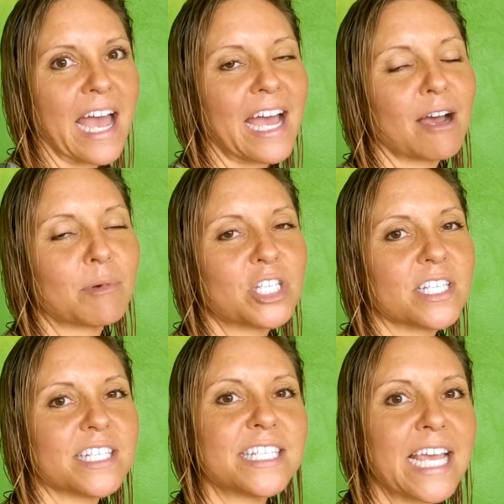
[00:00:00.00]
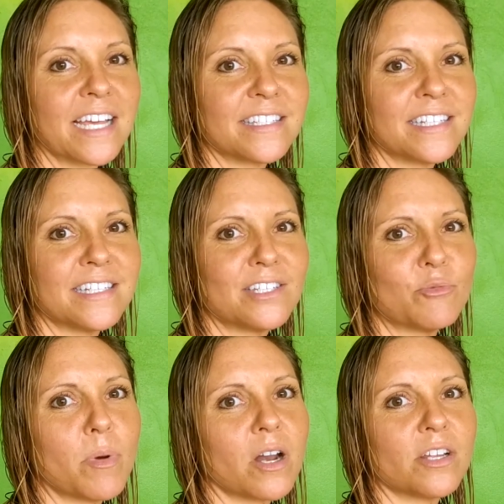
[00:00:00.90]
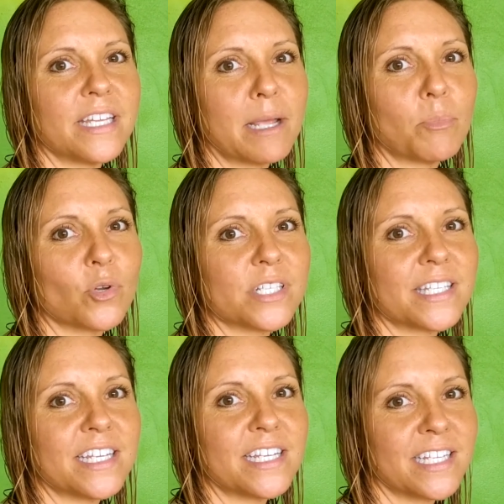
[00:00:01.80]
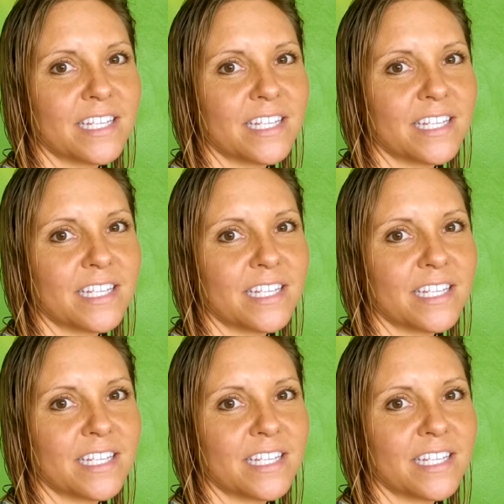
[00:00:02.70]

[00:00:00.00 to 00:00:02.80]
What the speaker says: How much is a taxi to Barra de Potosi?